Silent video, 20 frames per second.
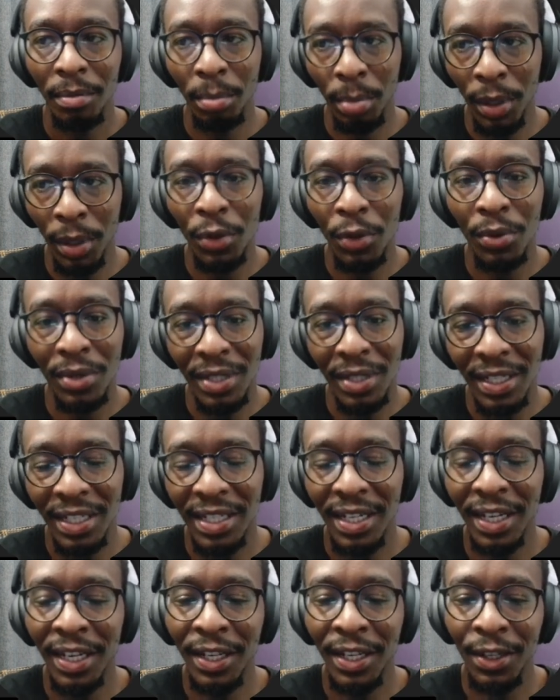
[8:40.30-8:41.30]
be used in
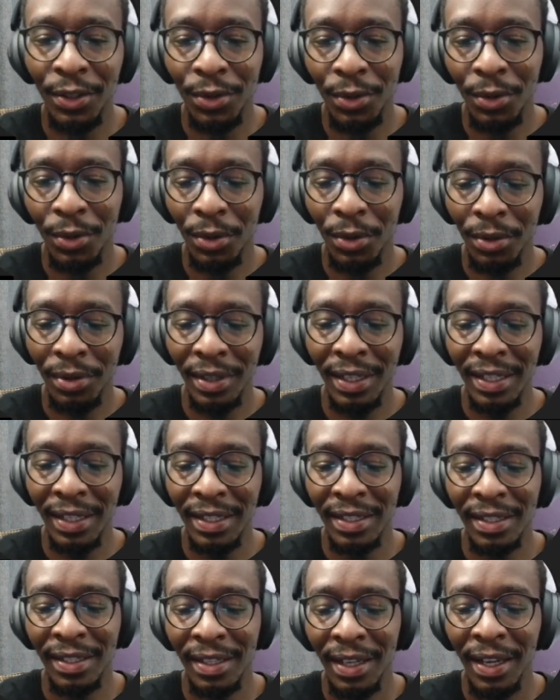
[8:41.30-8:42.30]
training, so
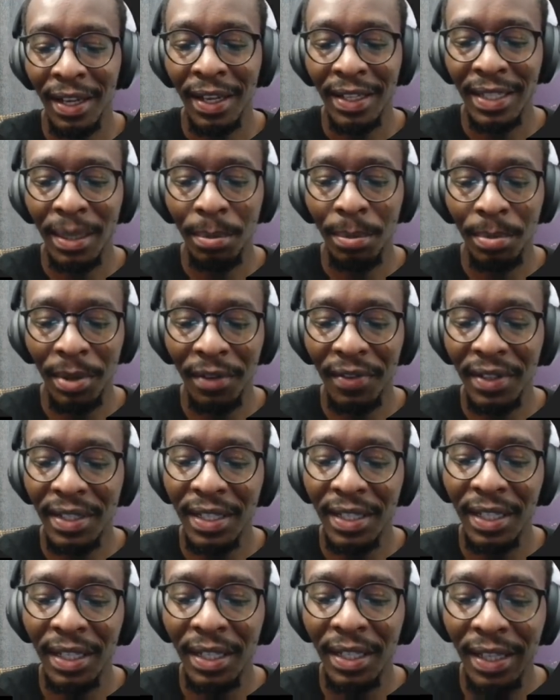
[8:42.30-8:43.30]
there's some
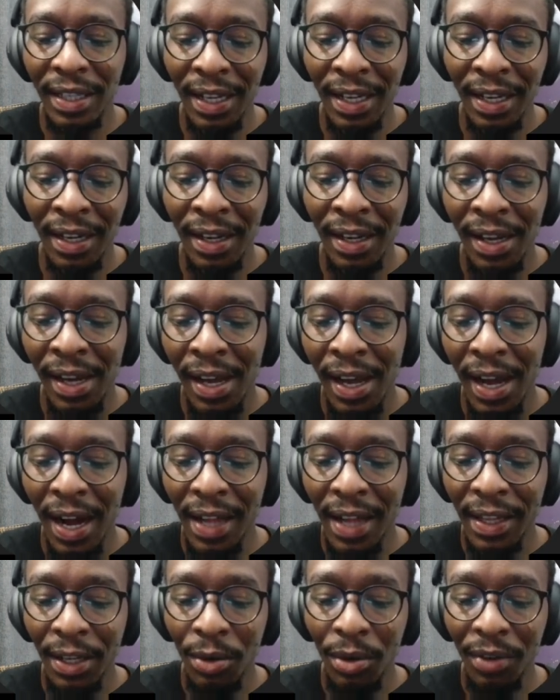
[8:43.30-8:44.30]
privacy there.
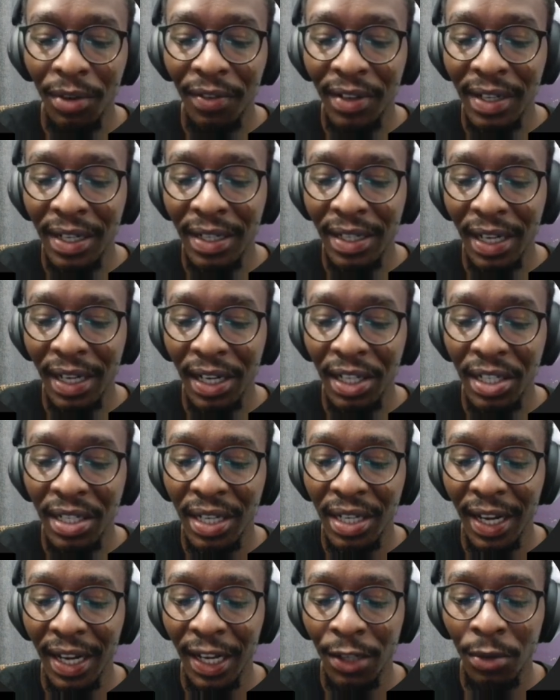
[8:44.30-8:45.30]
And then you have create and
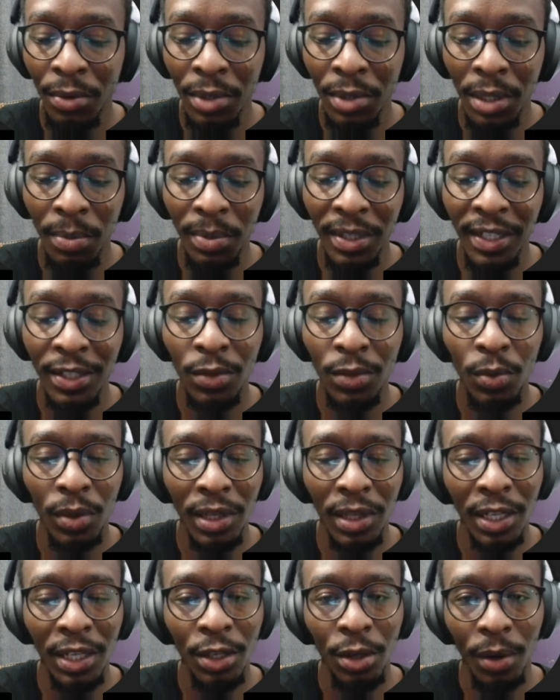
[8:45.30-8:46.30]
share custom GPTs
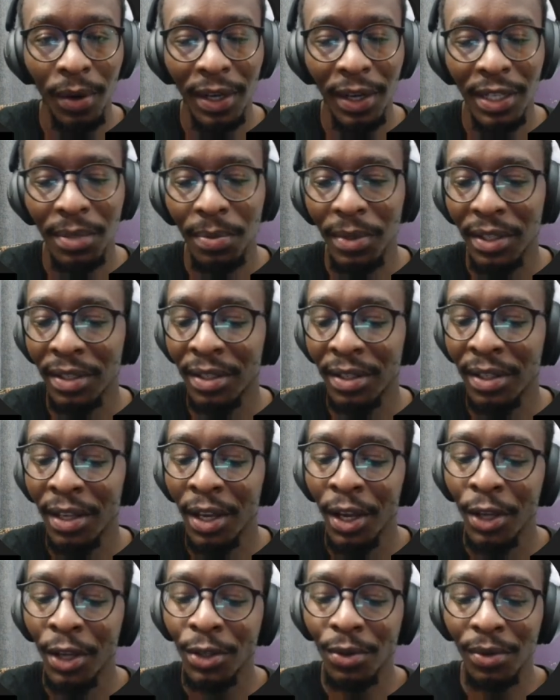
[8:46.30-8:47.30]
within your workspace.
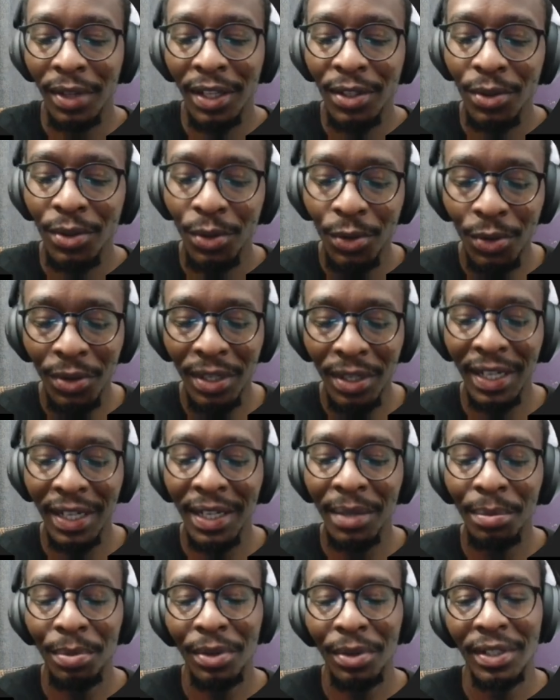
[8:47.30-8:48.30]
So that's also
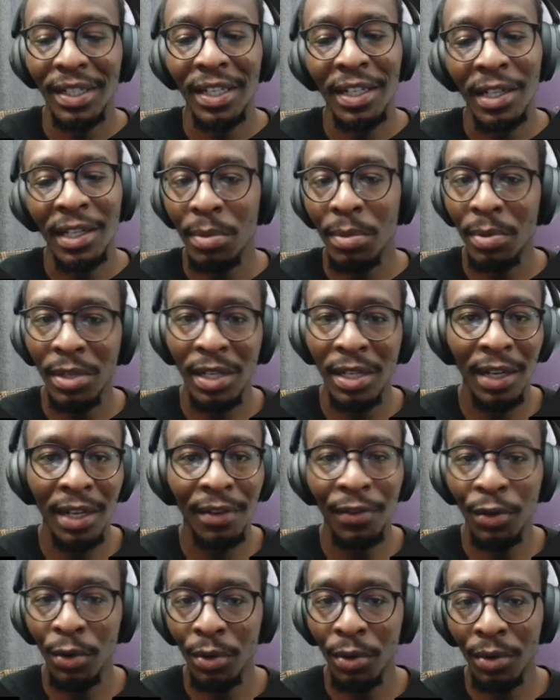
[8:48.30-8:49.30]
really important, especially if